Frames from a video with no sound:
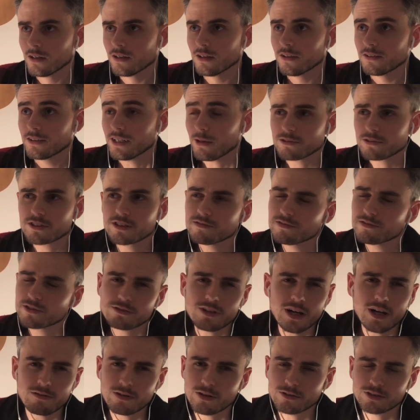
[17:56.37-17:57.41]
That was another
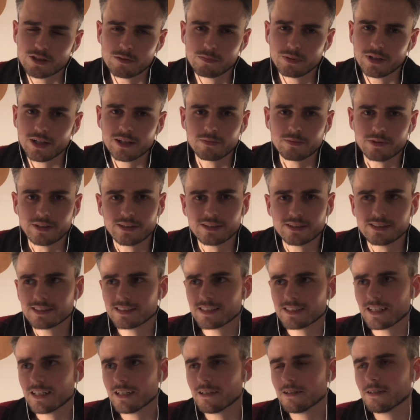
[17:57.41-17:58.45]
great role to play,
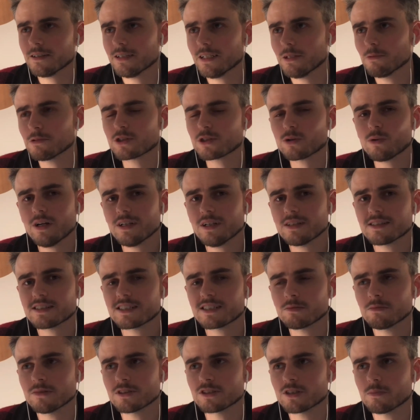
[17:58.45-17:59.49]
because he was quite
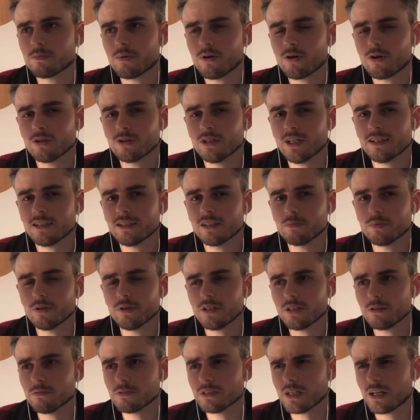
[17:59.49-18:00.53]
similar to Paul Langley, but
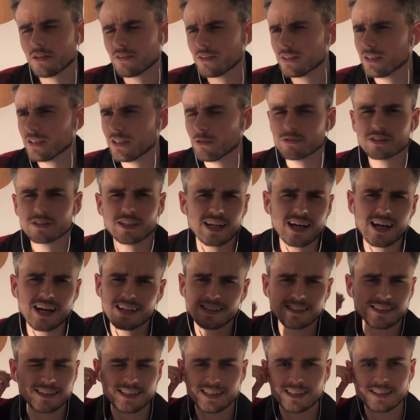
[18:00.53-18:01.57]
I think he was an
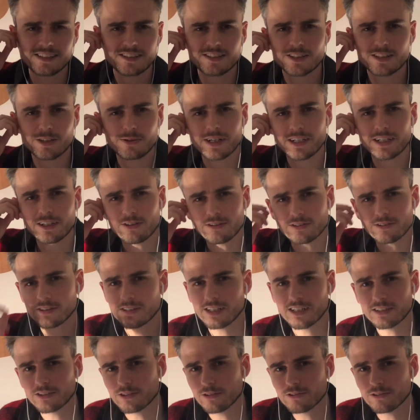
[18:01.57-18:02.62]
arsonist, so I got to do